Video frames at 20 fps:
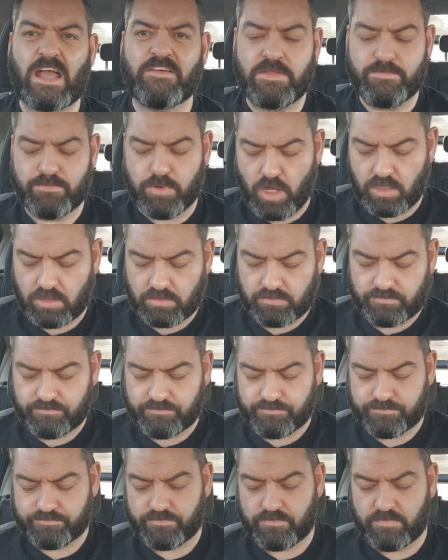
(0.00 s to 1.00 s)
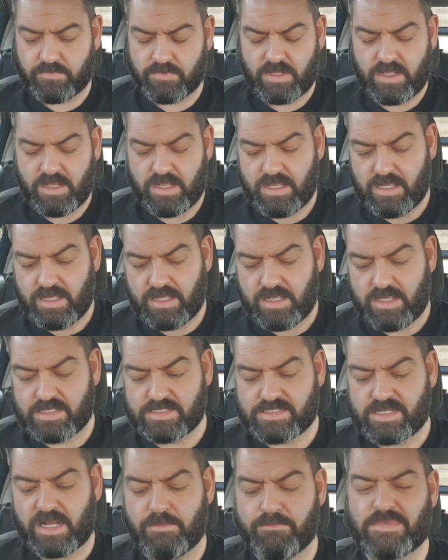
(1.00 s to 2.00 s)
heavy bottle.
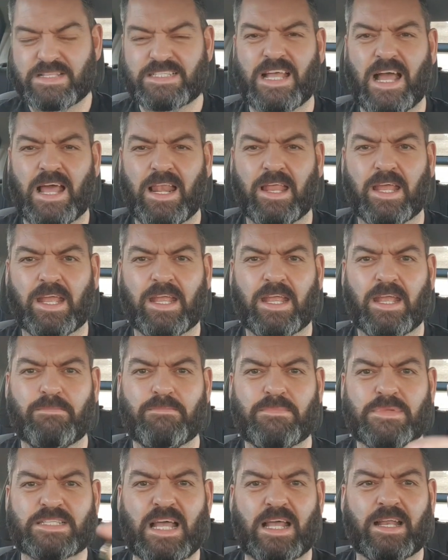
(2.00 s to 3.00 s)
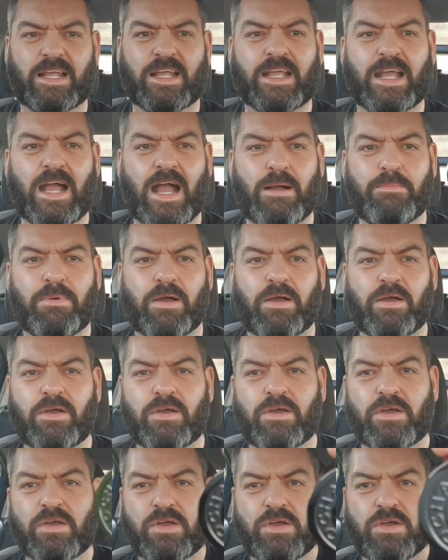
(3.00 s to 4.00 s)
It's like a metallic cap.
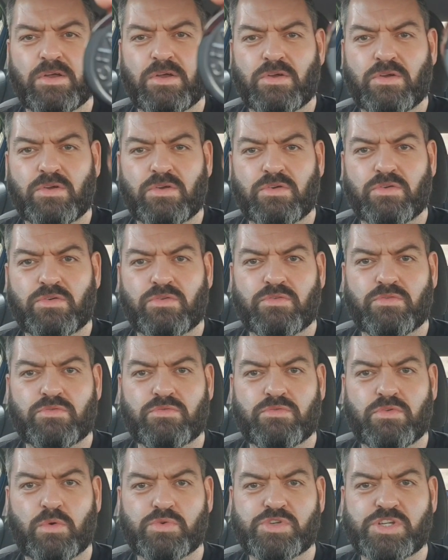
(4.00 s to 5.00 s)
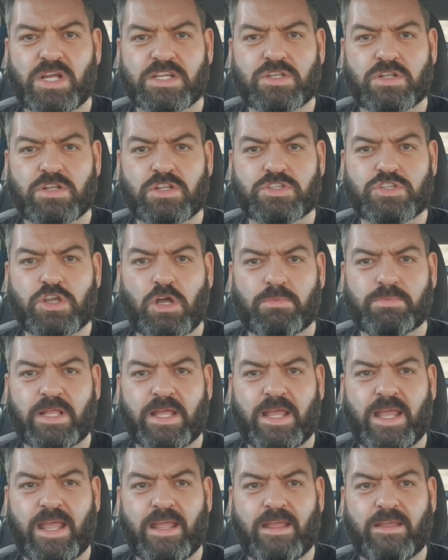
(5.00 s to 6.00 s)
Rochas on the top
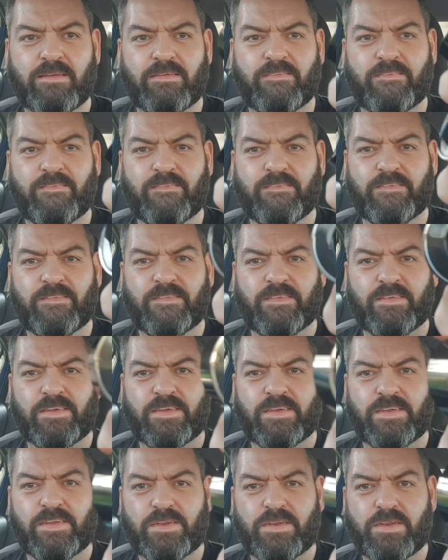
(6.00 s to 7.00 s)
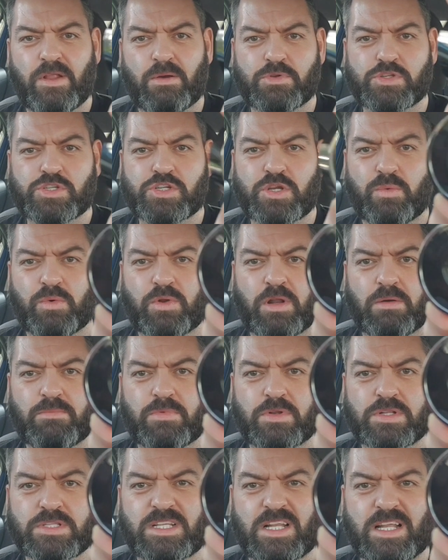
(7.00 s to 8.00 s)
there. Not much going on,
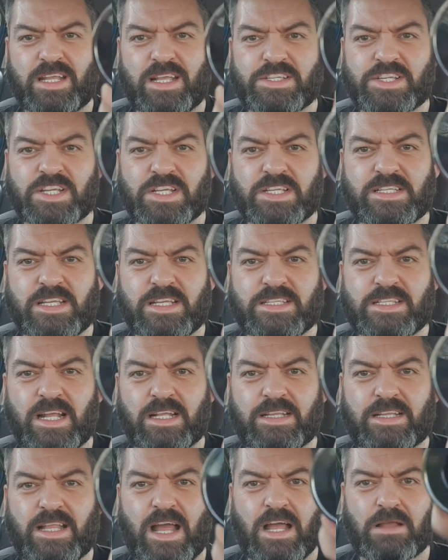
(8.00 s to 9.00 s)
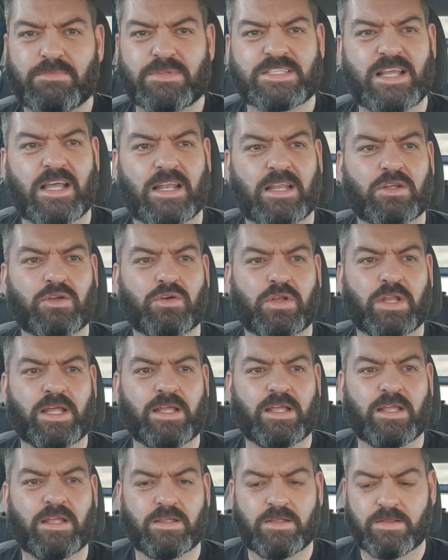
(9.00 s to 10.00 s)
but it's like, as you can see, it's like a dark metallic
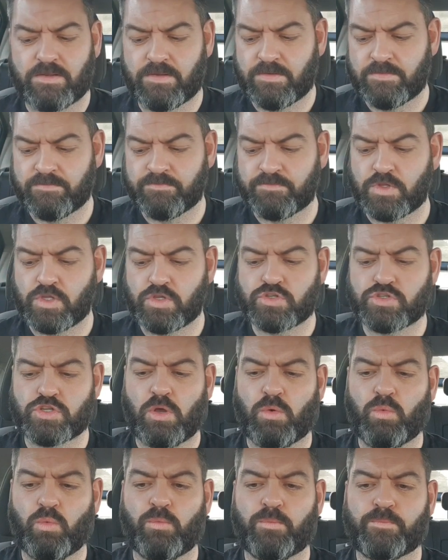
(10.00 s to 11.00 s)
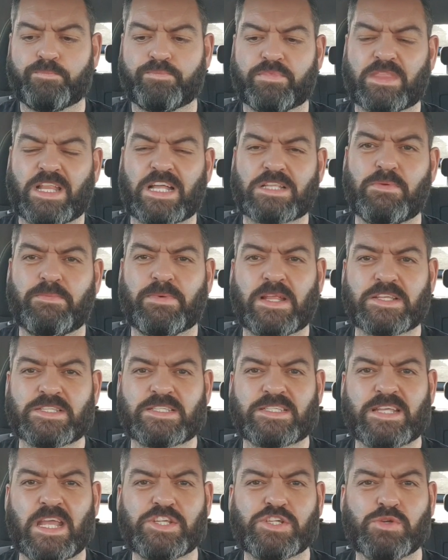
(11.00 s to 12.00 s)
colour. So that's my
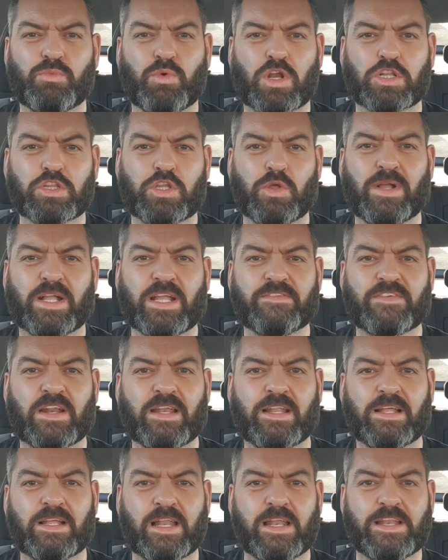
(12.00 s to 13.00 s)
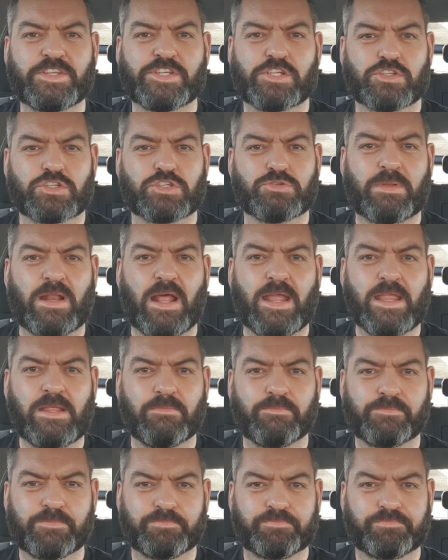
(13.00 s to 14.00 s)
presentation. What I'll do, I'll give it a little initial spray